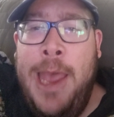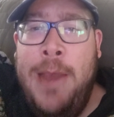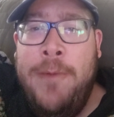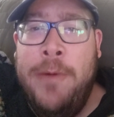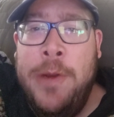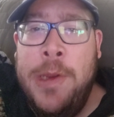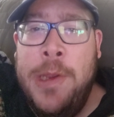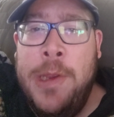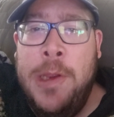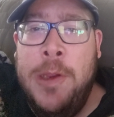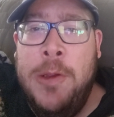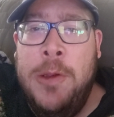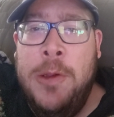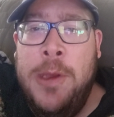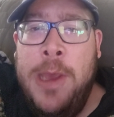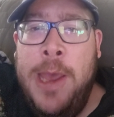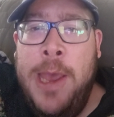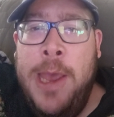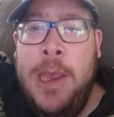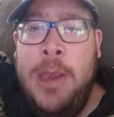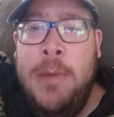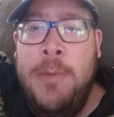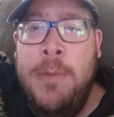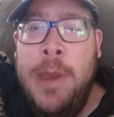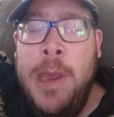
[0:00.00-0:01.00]
every single
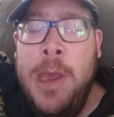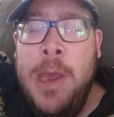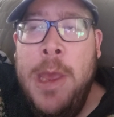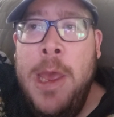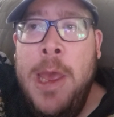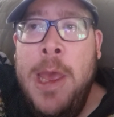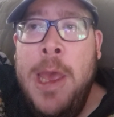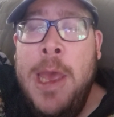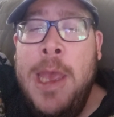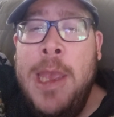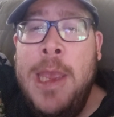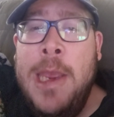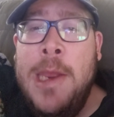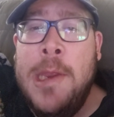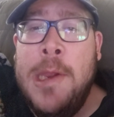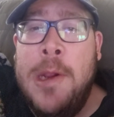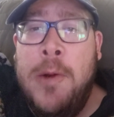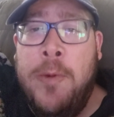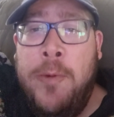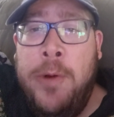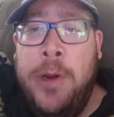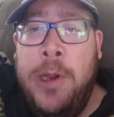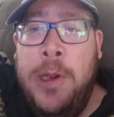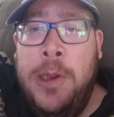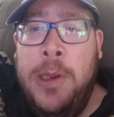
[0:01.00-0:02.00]
game. He is the
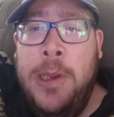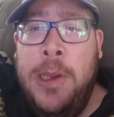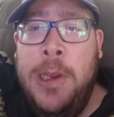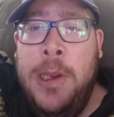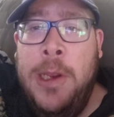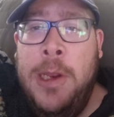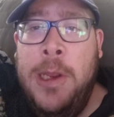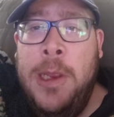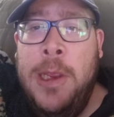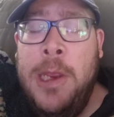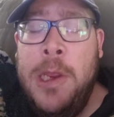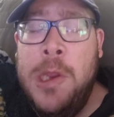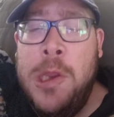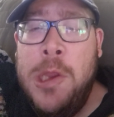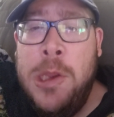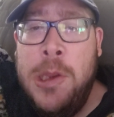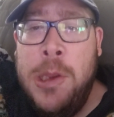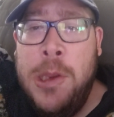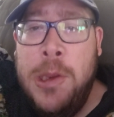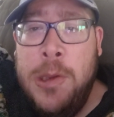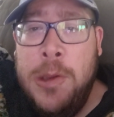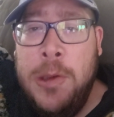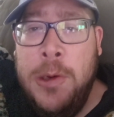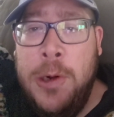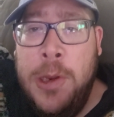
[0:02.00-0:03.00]
real deal. He is
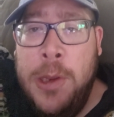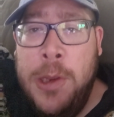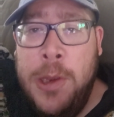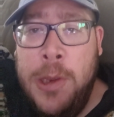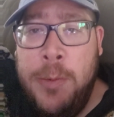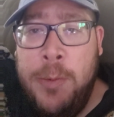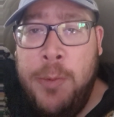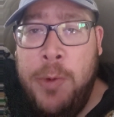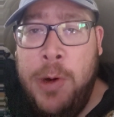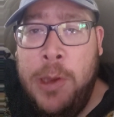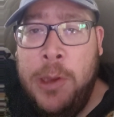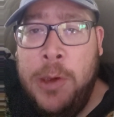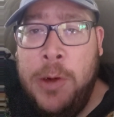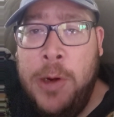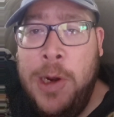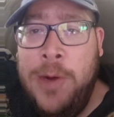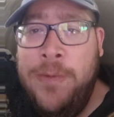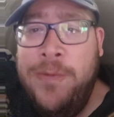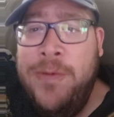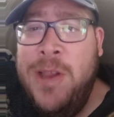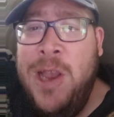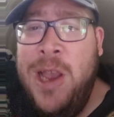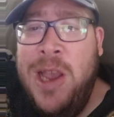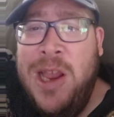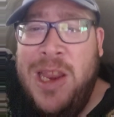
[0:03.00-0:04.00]
just as good as his brother,
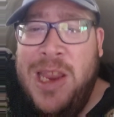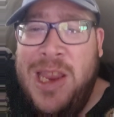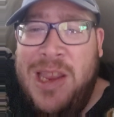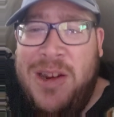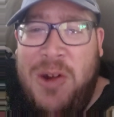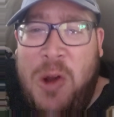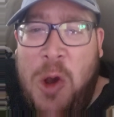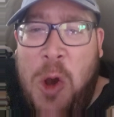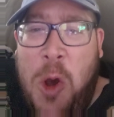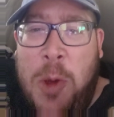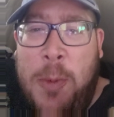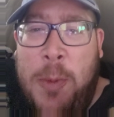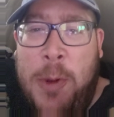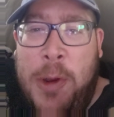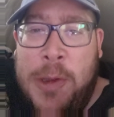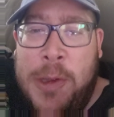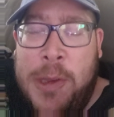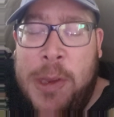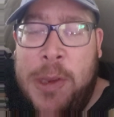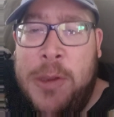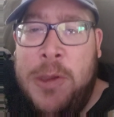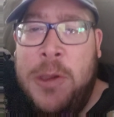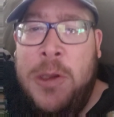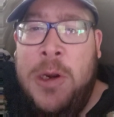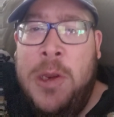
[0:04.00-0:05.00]
if not, you know,
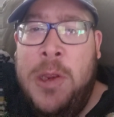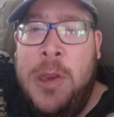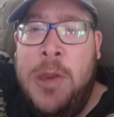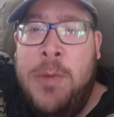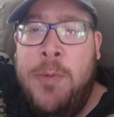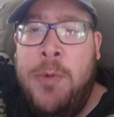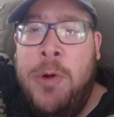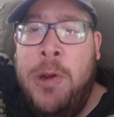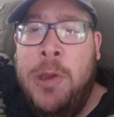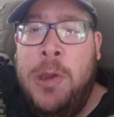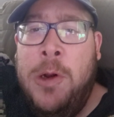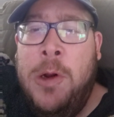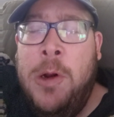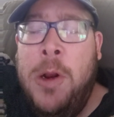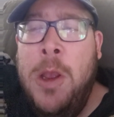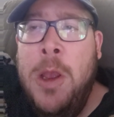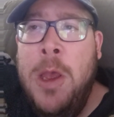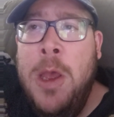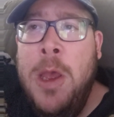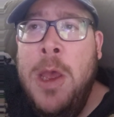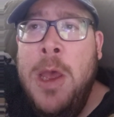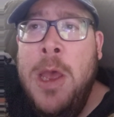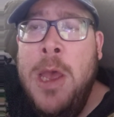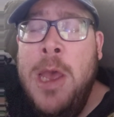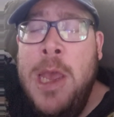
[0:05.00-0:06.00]
almost as good as his brother.
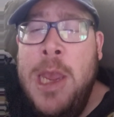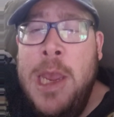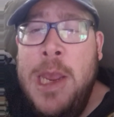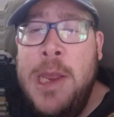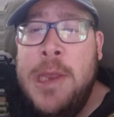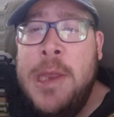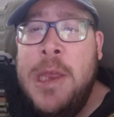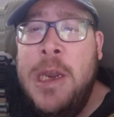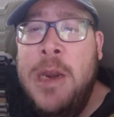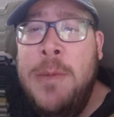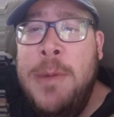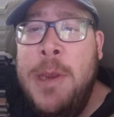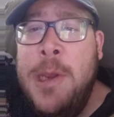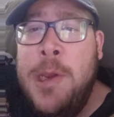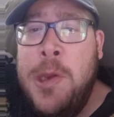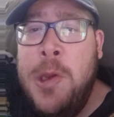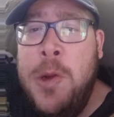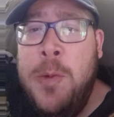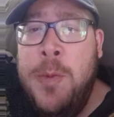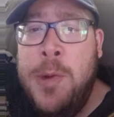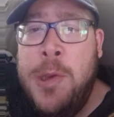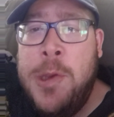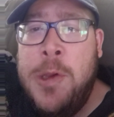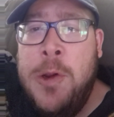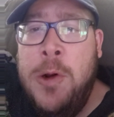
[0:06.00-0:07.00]
He's going to be a
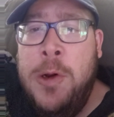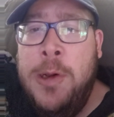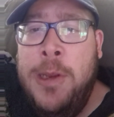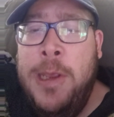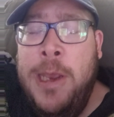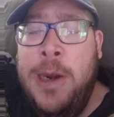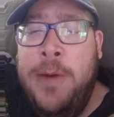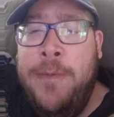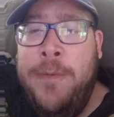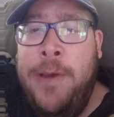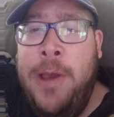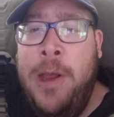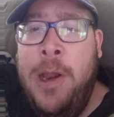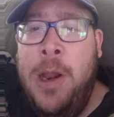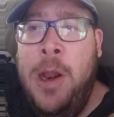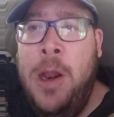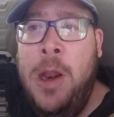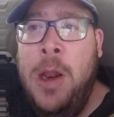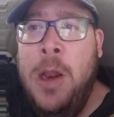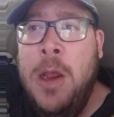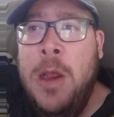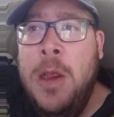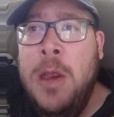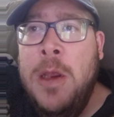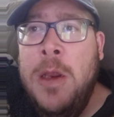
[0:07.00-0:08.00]
superstar in the NFL.
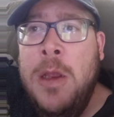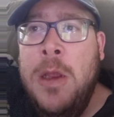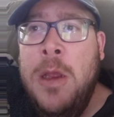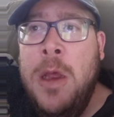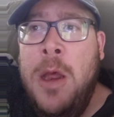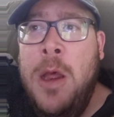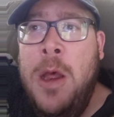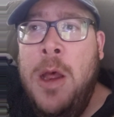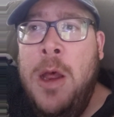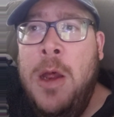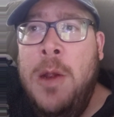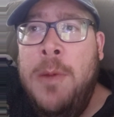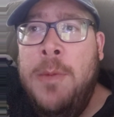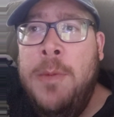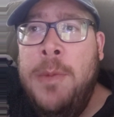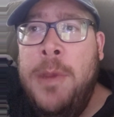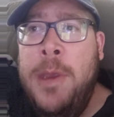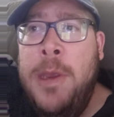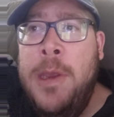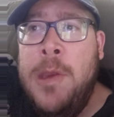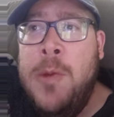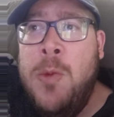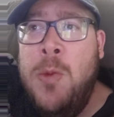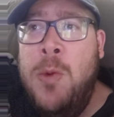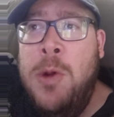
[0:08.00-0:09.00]
Um,
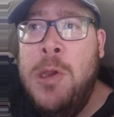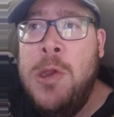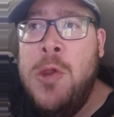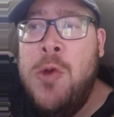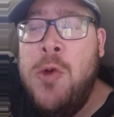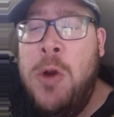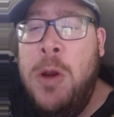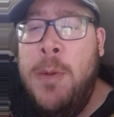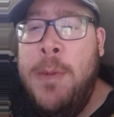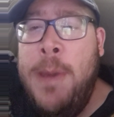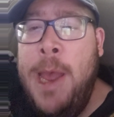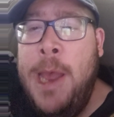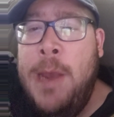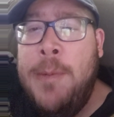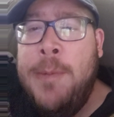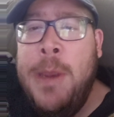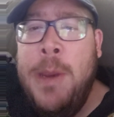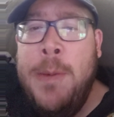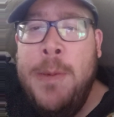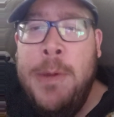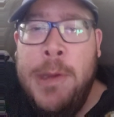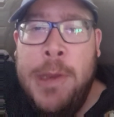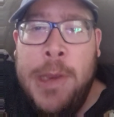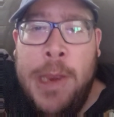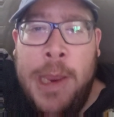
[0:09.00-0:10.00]
his one drawback,
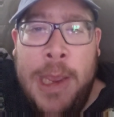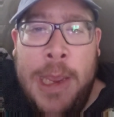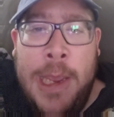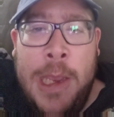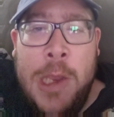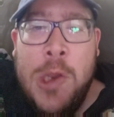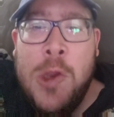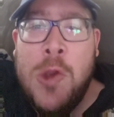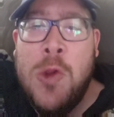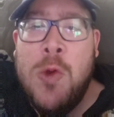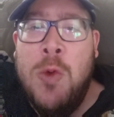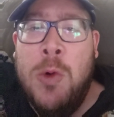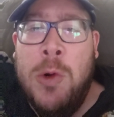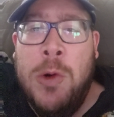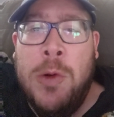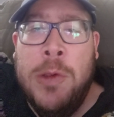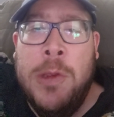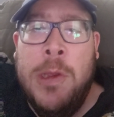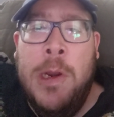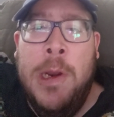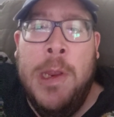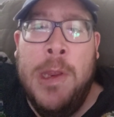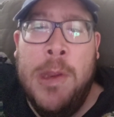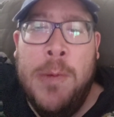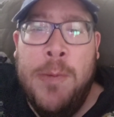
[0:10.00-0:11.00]
people say he's shorter
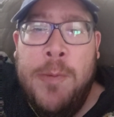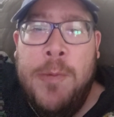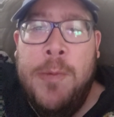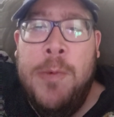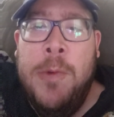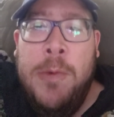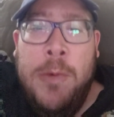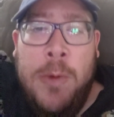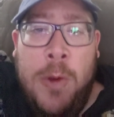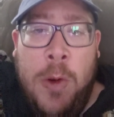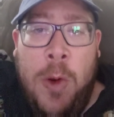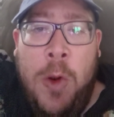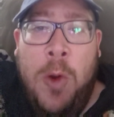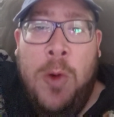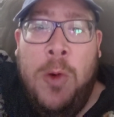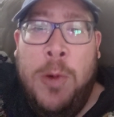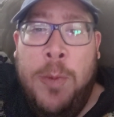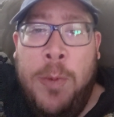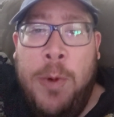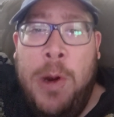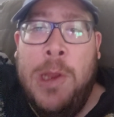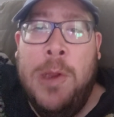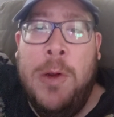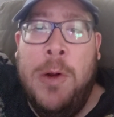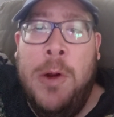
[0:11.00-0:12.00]
than his older
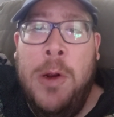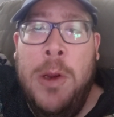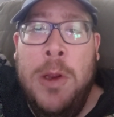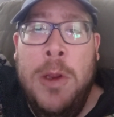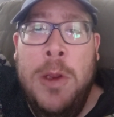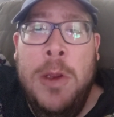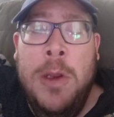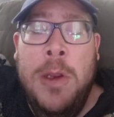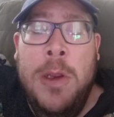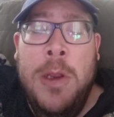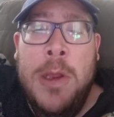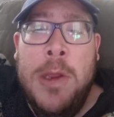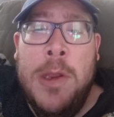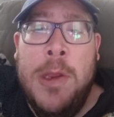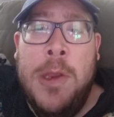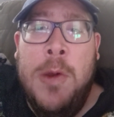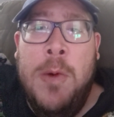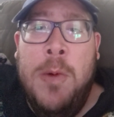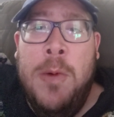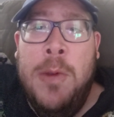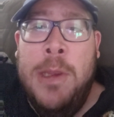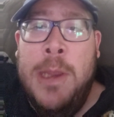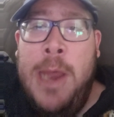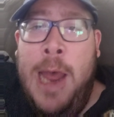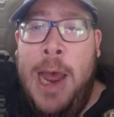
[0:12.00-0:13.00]
brother,
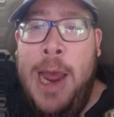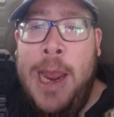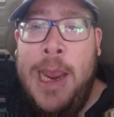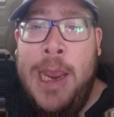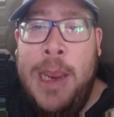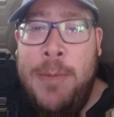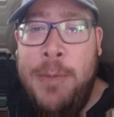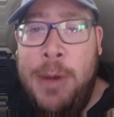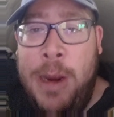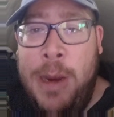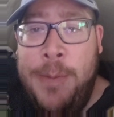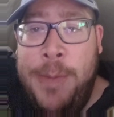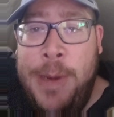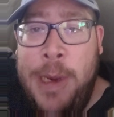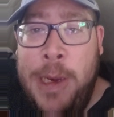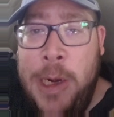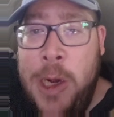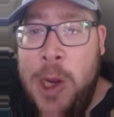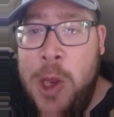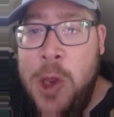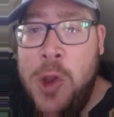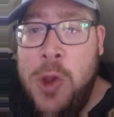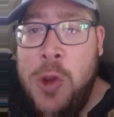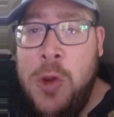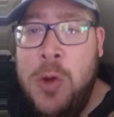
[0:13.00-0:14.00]
so height might be an
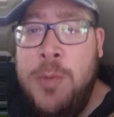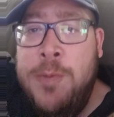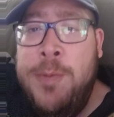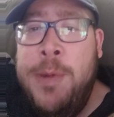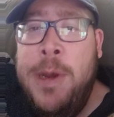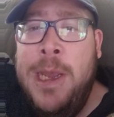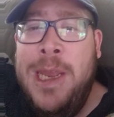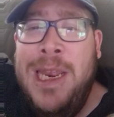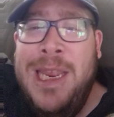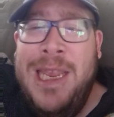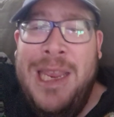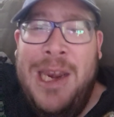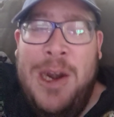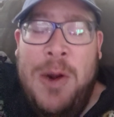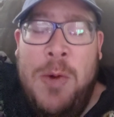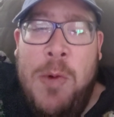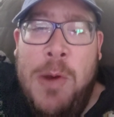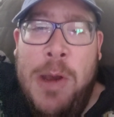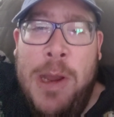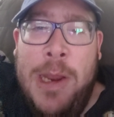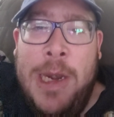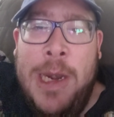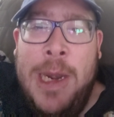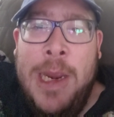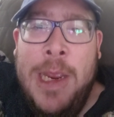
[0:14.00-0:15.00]
issue. But you know
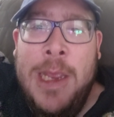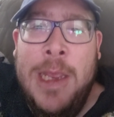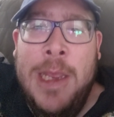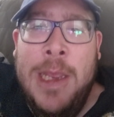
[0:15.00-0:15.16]
what?